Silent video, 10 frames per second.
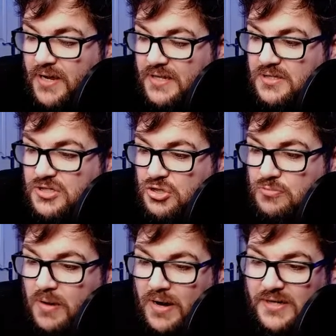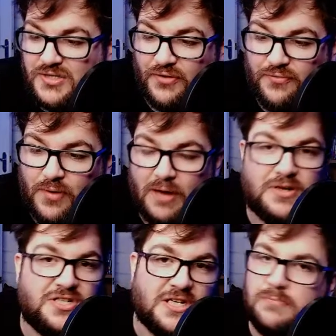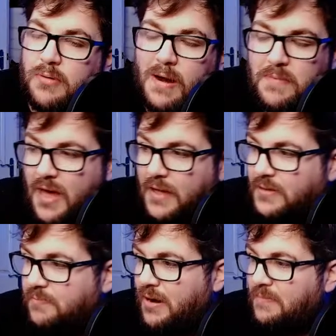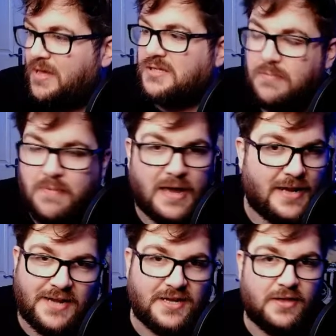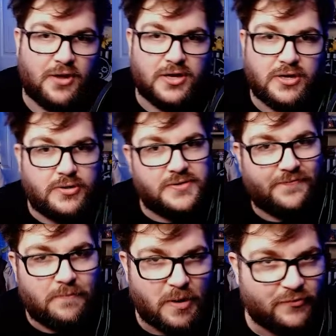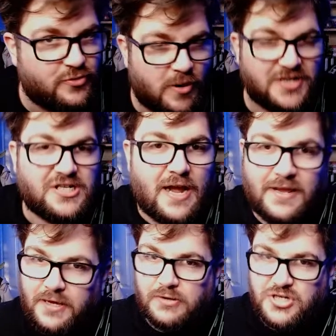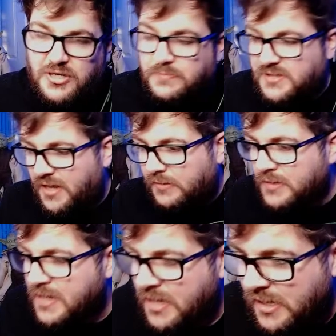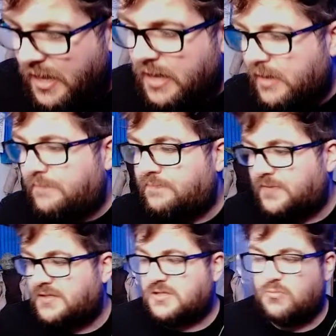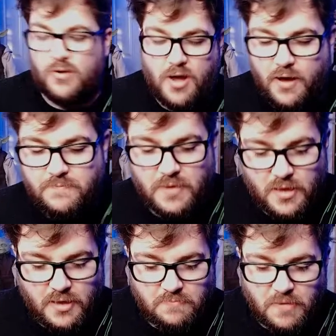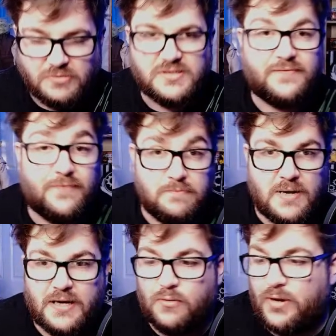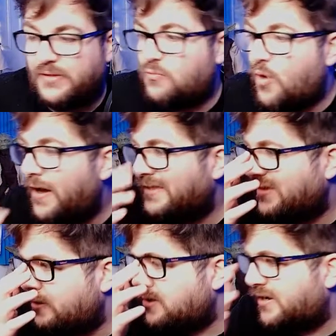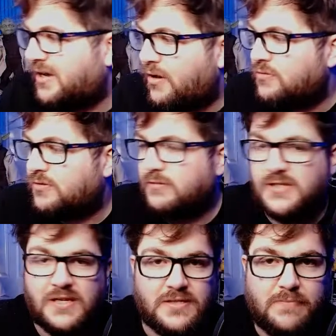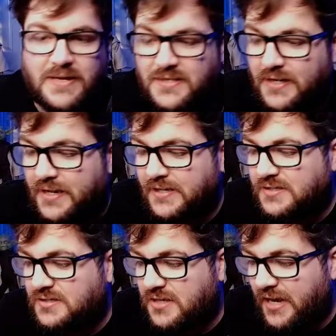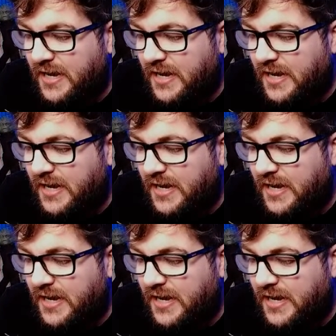it into my software, which is Premiere. Premiere is the main editor that I use for both Twitch and YouTube. So this is the one I'm most familiar with. And what I do is I go through systematically to